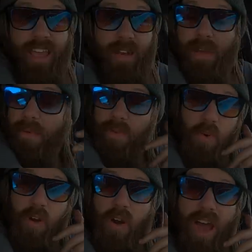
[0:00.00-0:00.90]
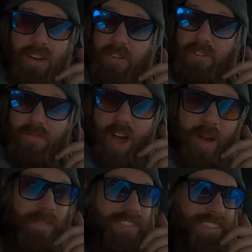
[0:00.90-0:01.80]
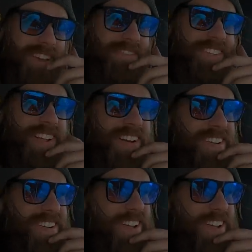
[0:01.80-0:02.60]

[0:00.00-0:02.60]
And maybe we'll go out and do some hopper stuff, you know?